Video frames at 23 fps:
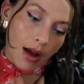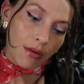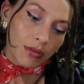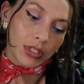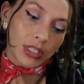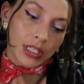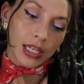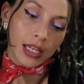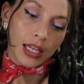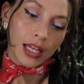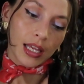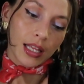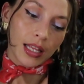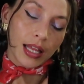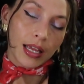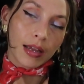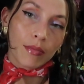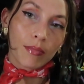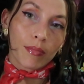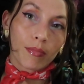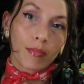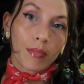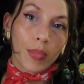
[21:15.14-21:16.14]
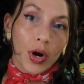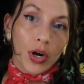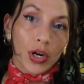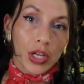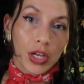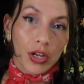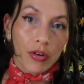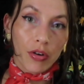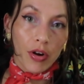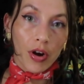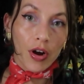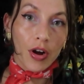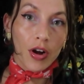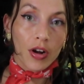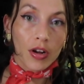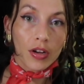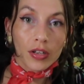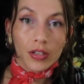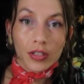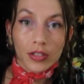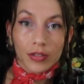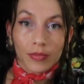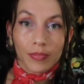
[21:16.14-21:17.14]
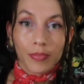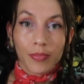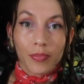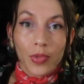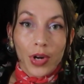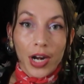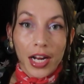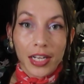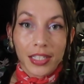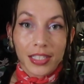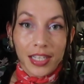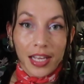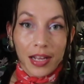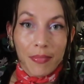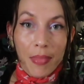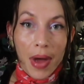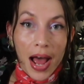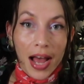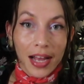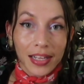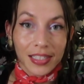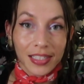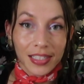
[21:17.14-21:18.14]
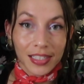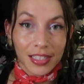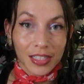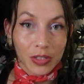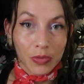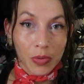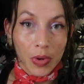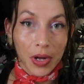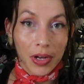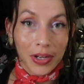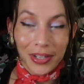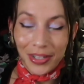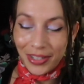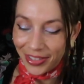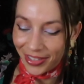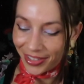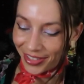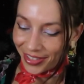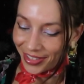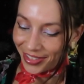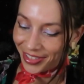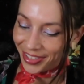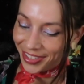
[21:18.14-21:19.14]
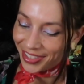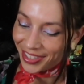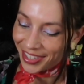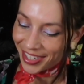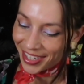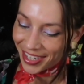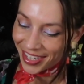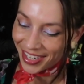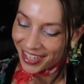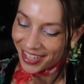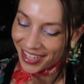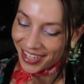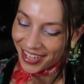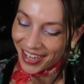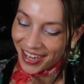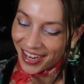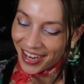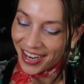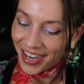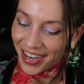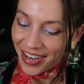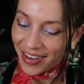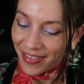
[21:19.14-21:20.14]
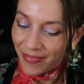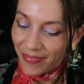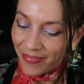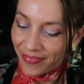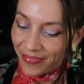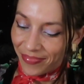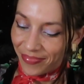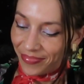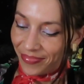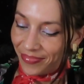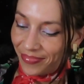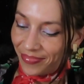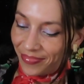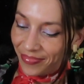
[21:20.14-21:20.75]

I was thinking like Mardi Gras when I said masks as well. um,